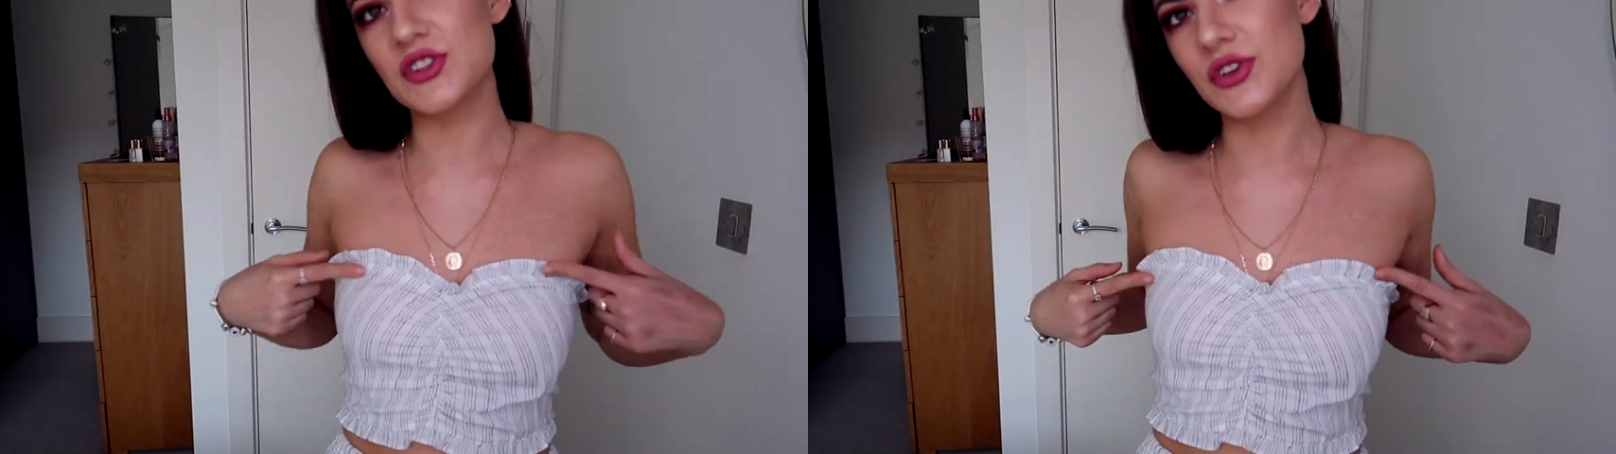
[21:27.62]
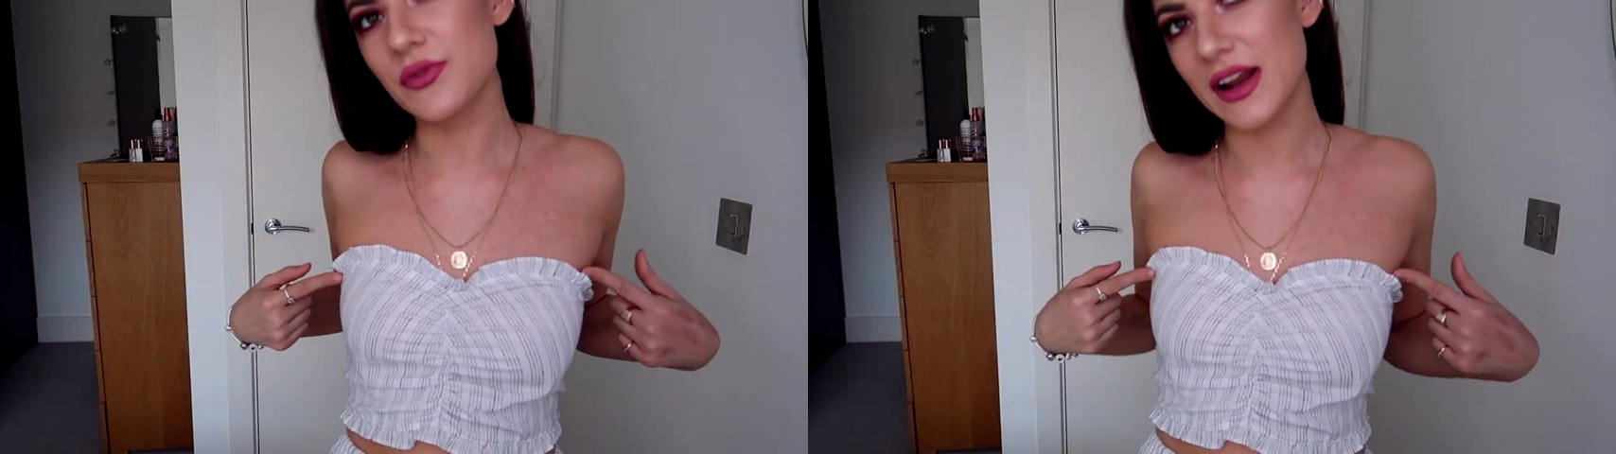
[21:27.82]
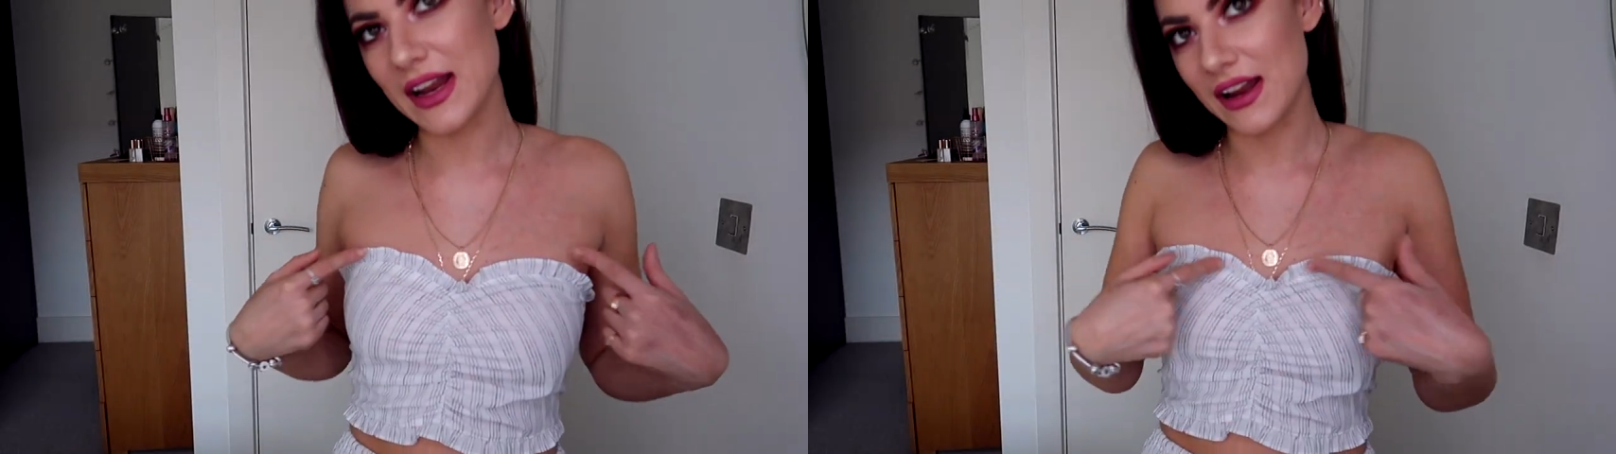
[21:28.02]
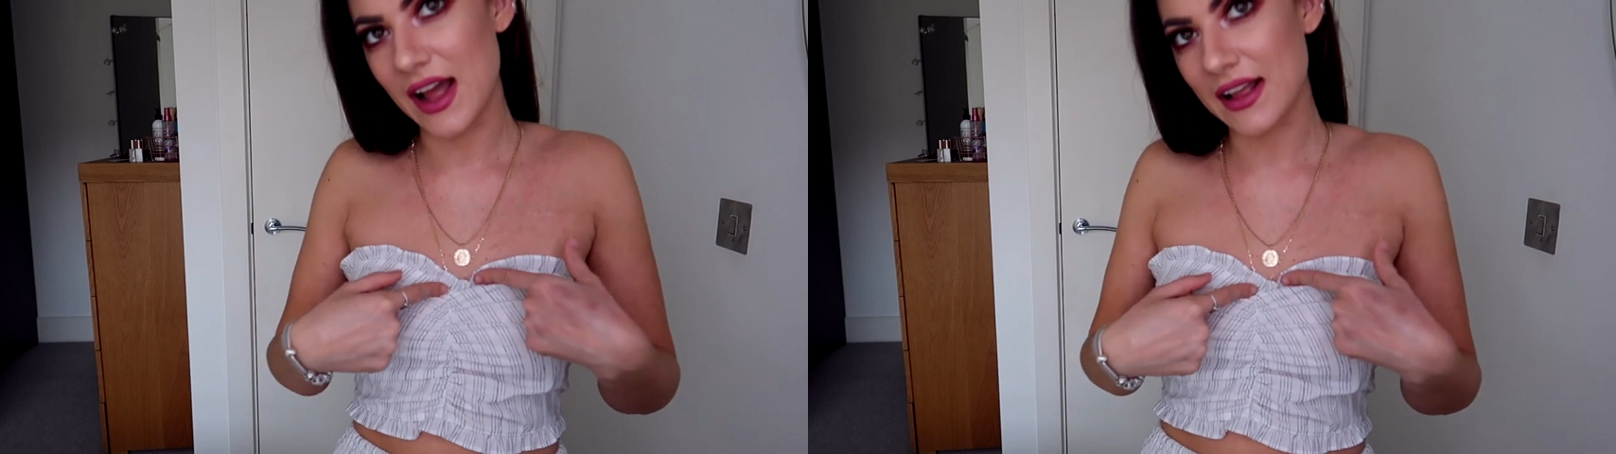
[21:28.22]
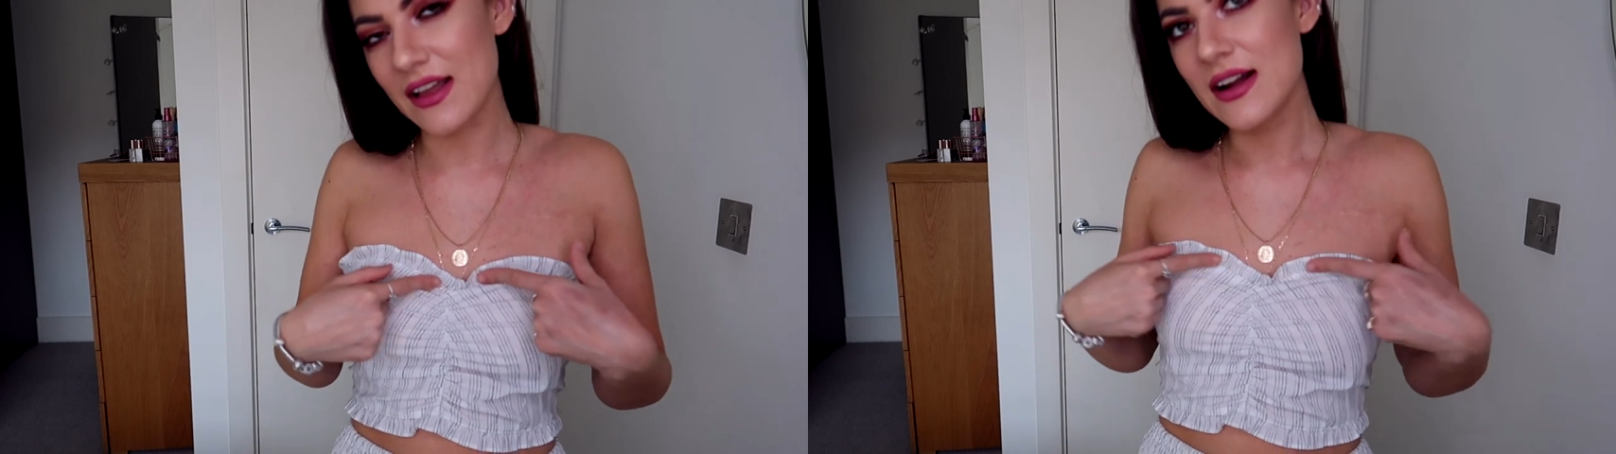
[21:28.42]
do really
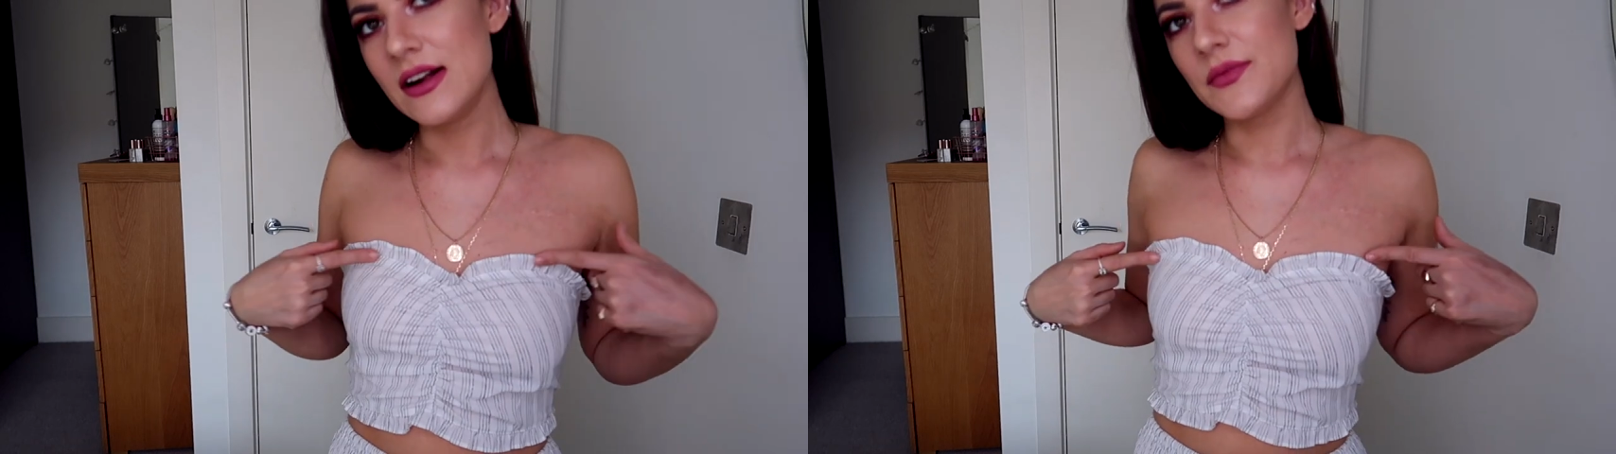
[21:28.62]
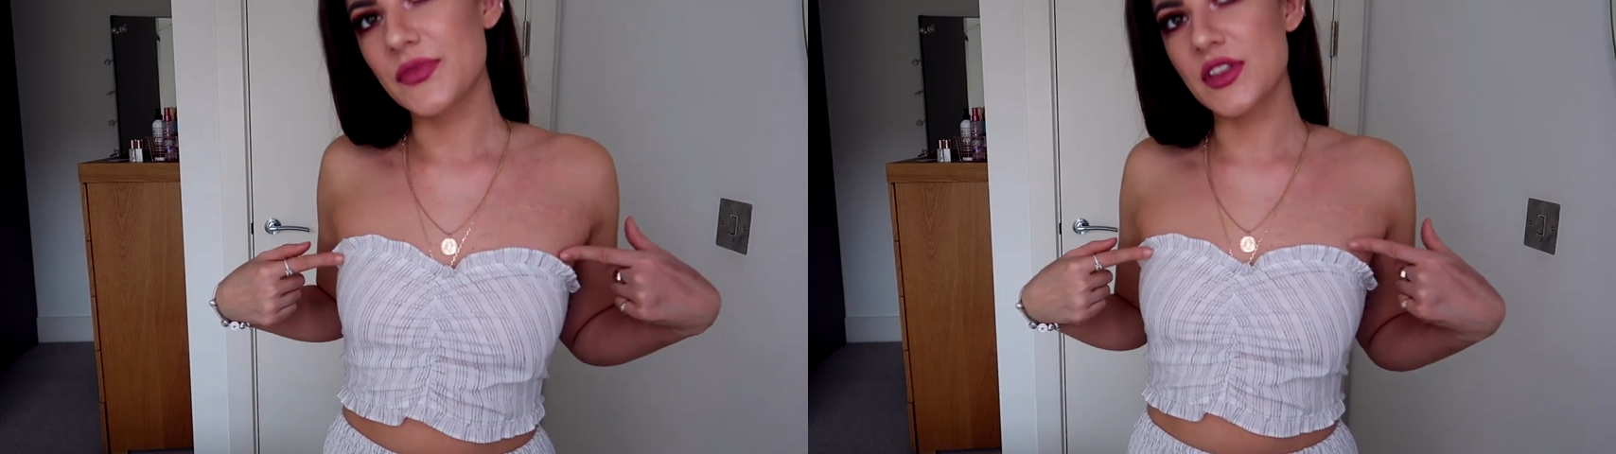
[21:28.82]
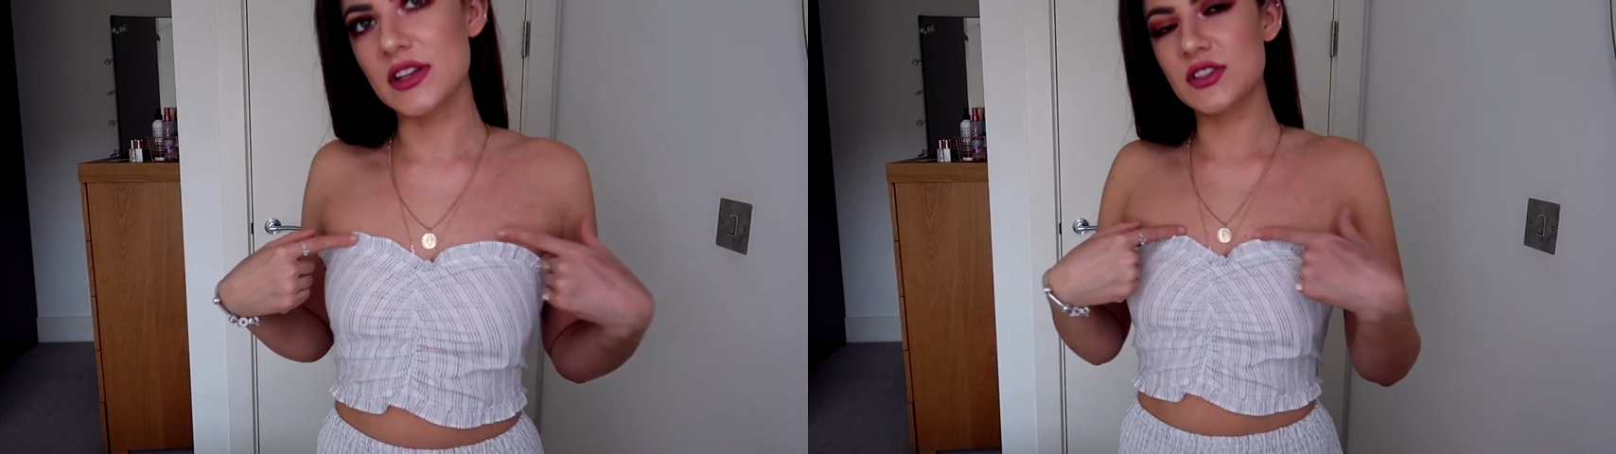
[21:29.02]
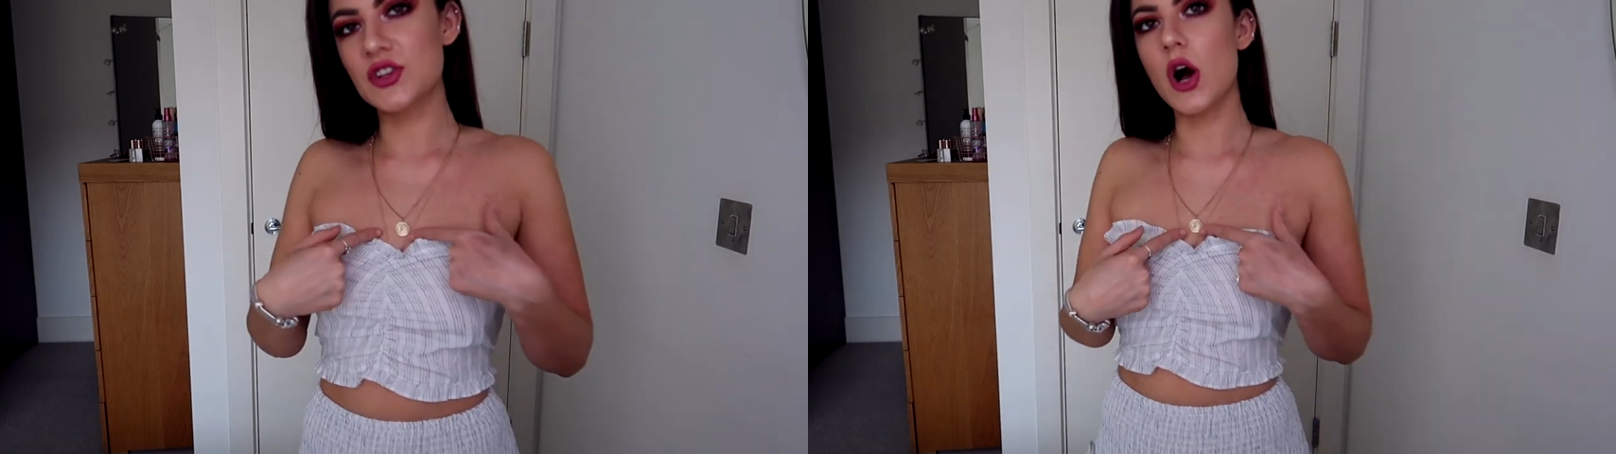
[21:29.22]
like this